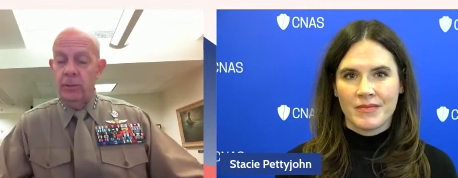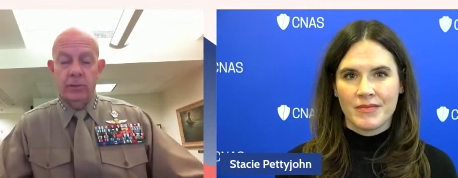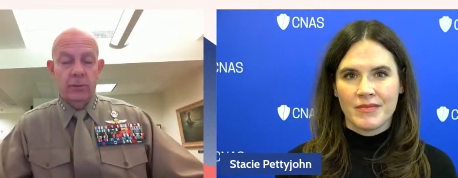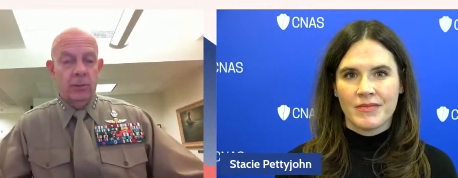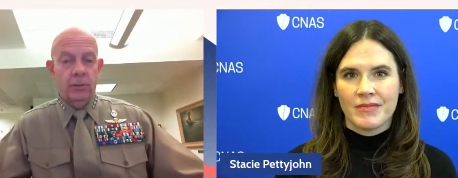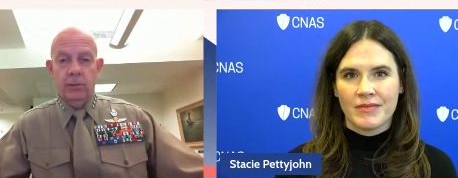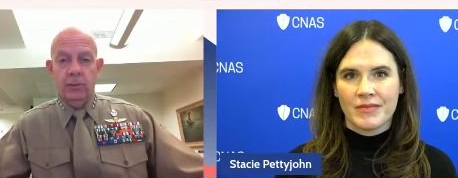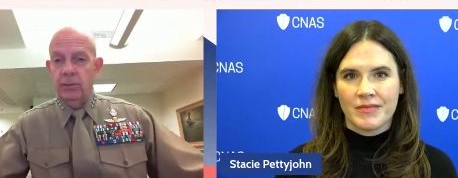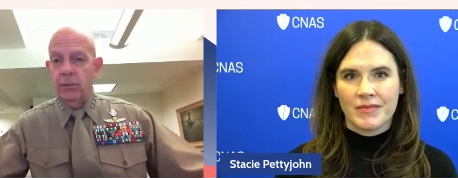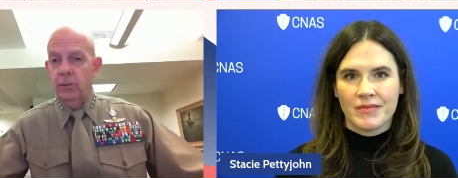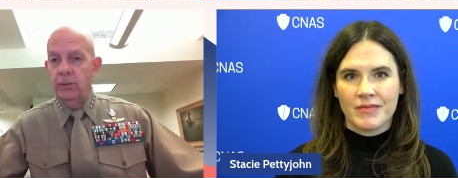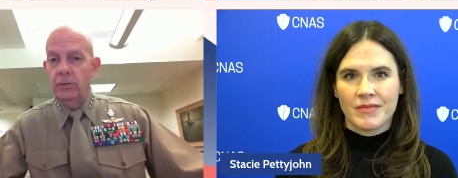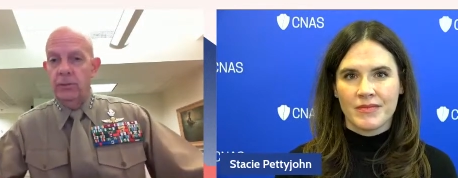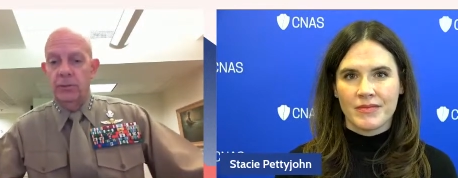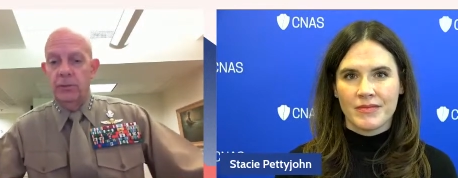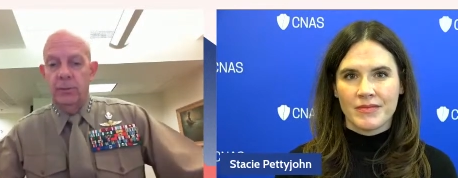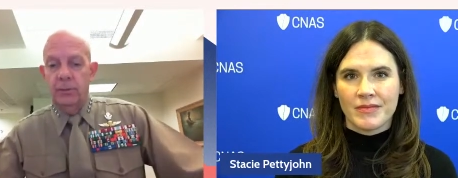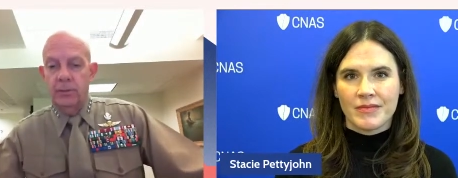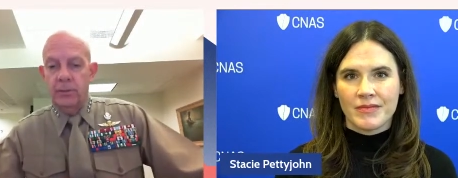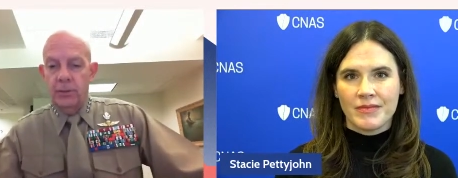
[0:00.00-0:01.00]
Speaker 1: he's going to turn
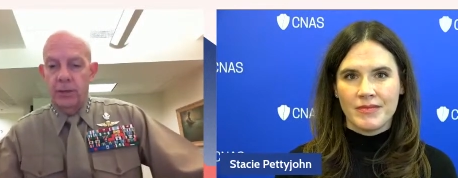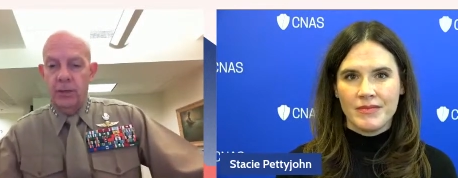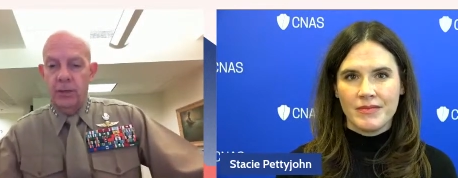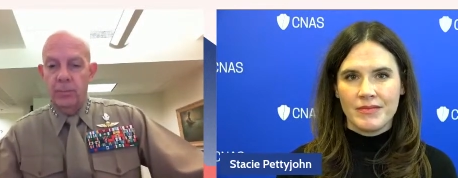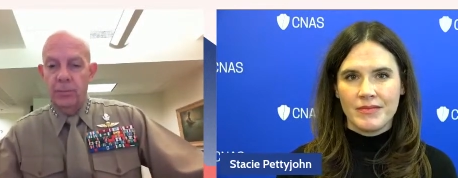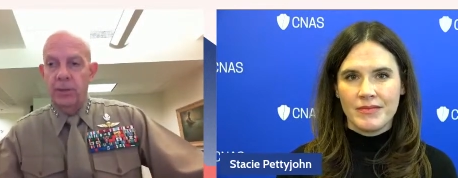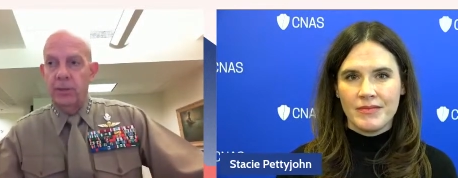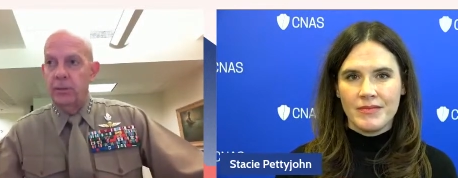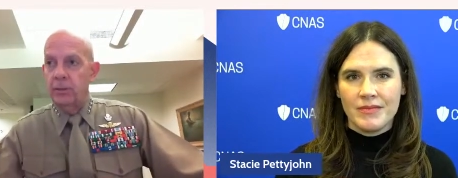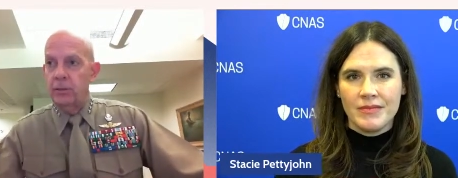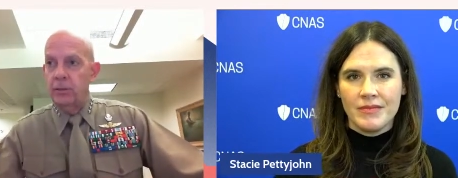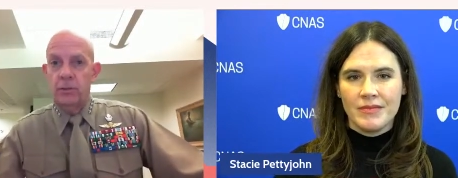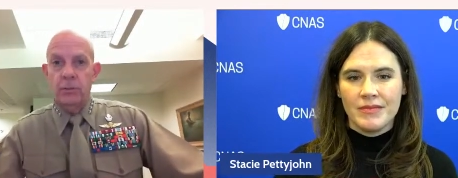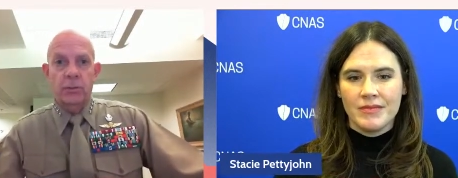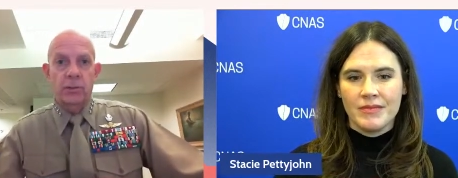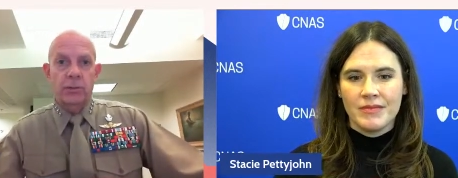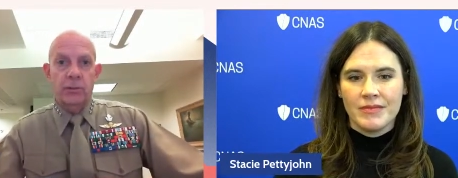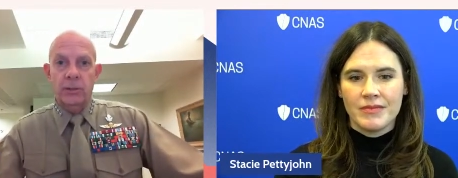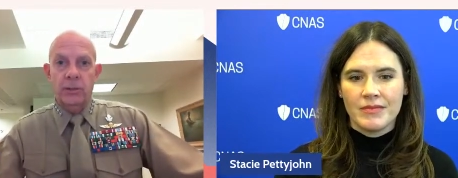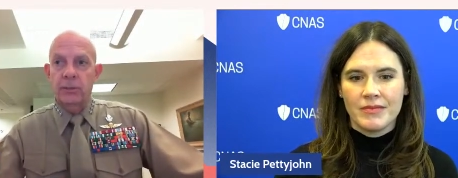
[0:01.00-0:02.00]
to the chairman and the
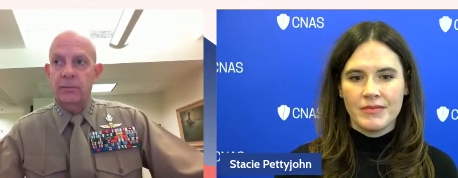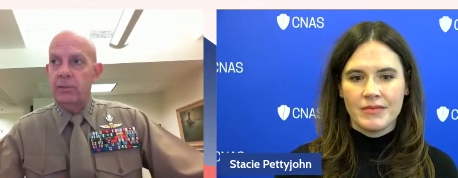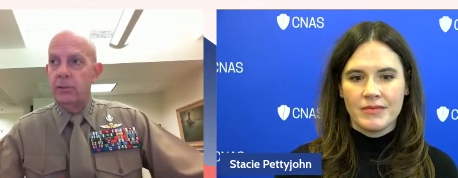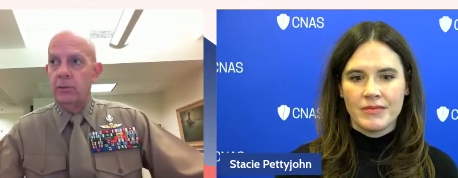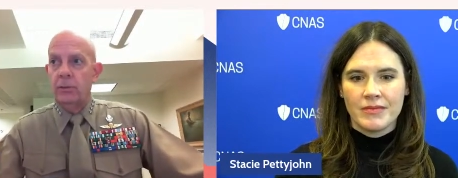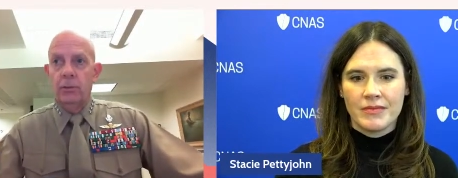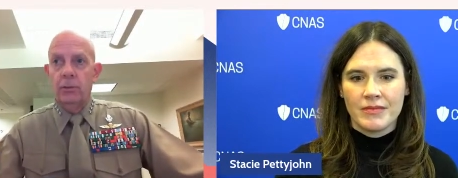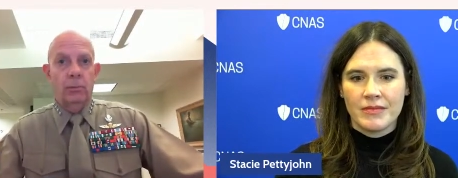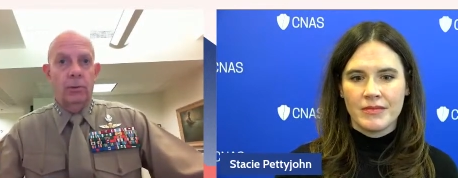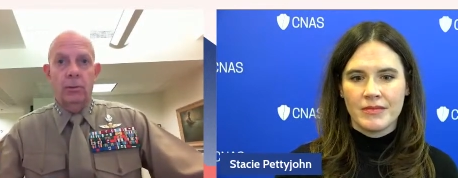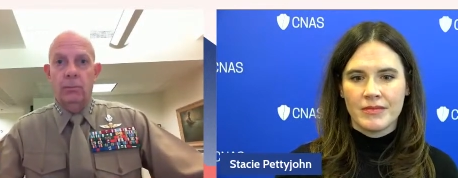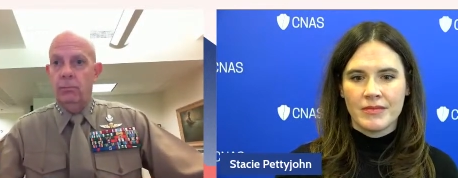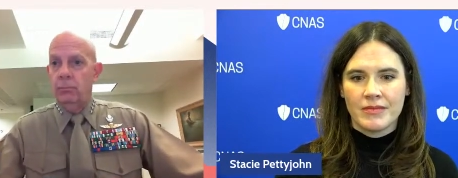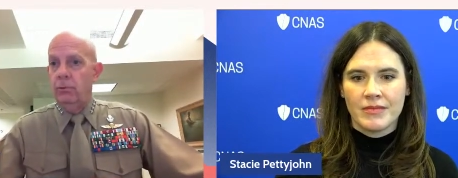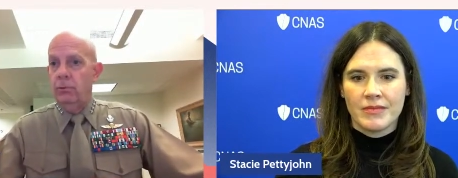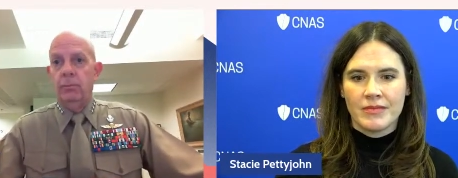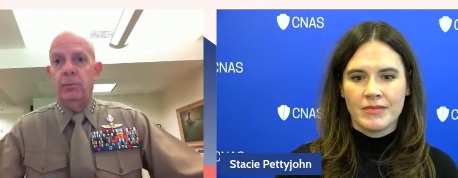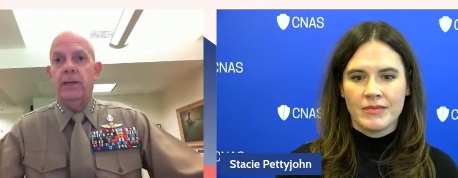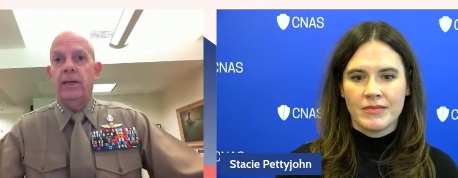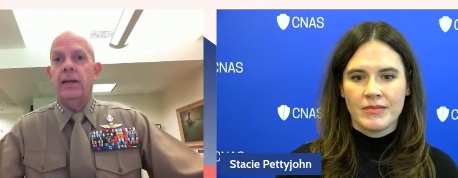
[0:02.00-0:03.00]
Joint Chiefs and go,
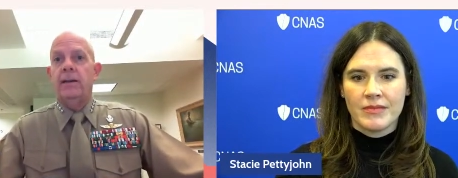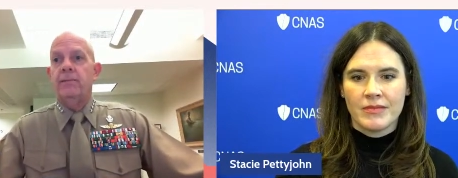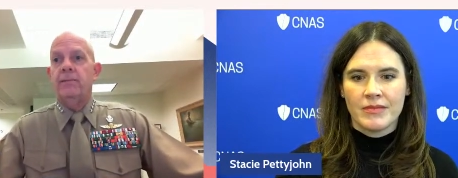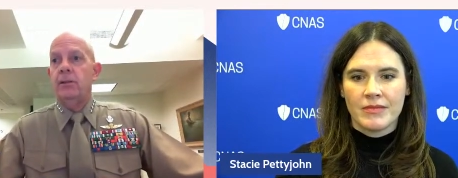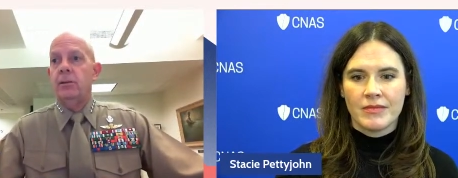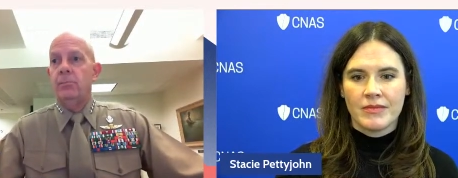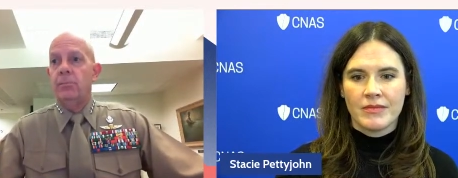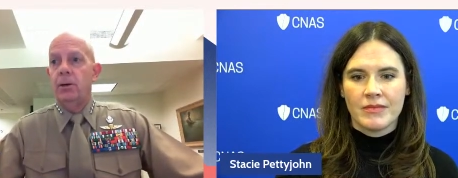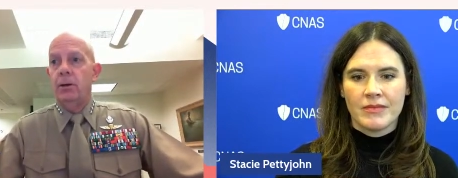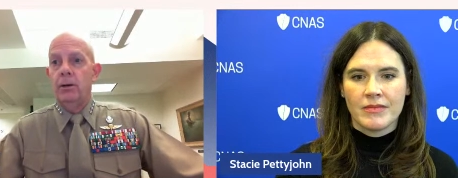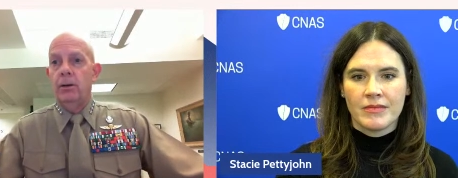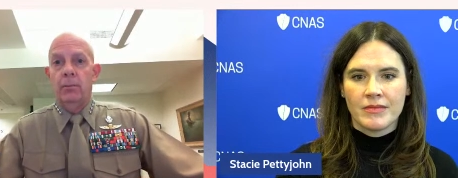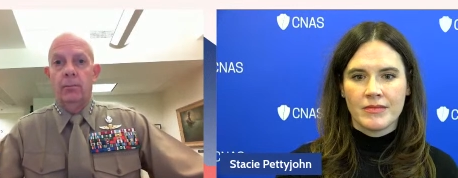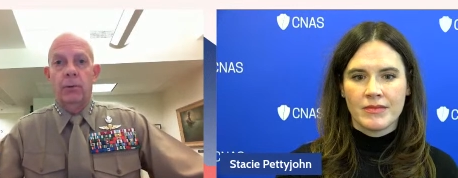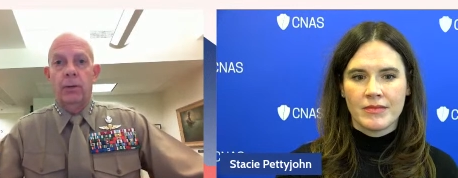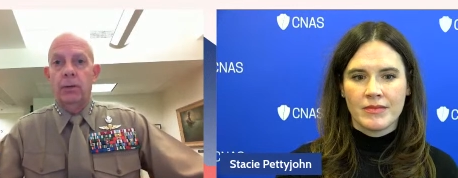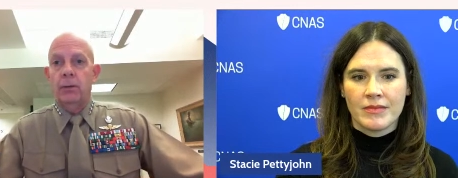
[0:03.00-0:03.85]
what do we have in the barn?